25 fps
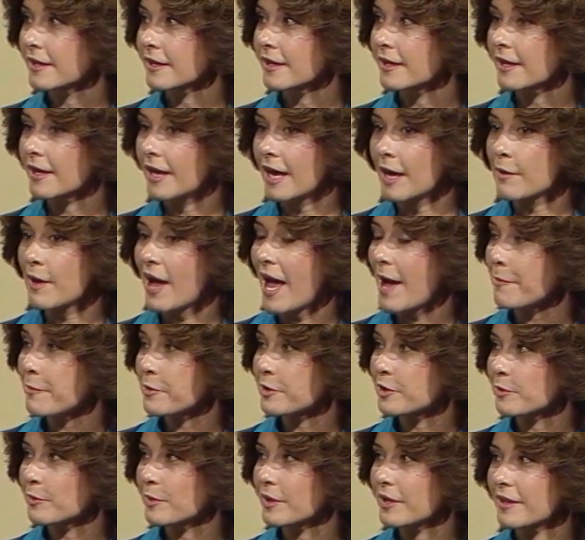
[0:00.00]
I
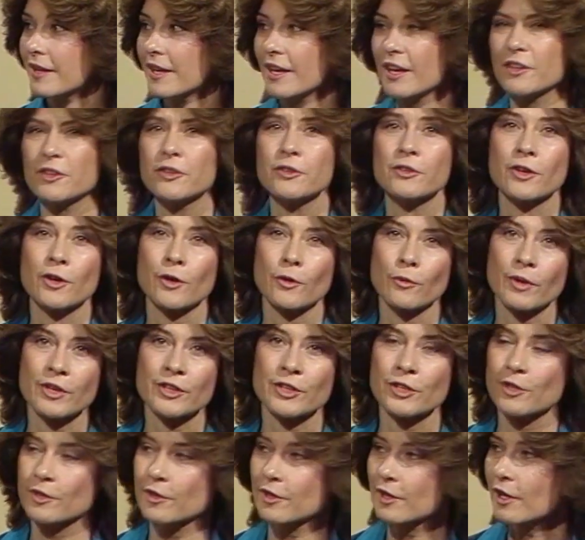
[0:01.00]
happened to be there. And, you know,
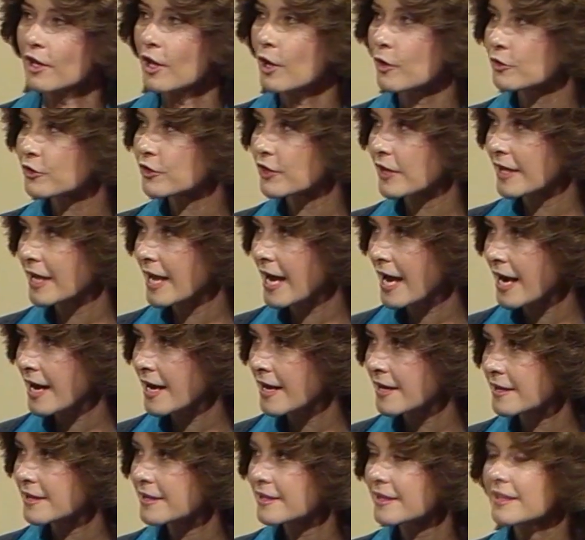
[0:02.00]
when you're close at
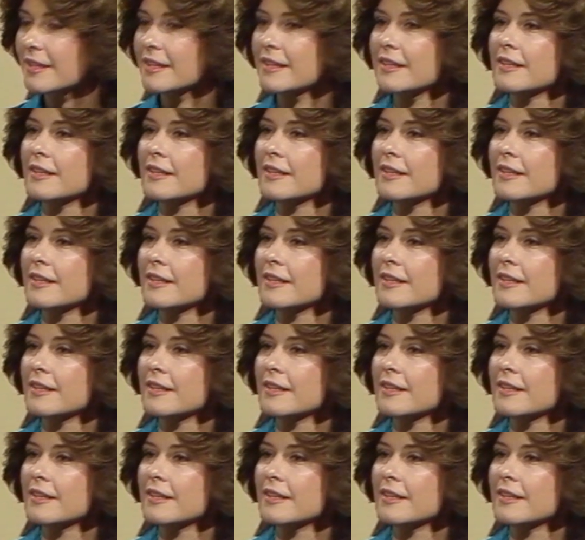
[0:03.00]
hand,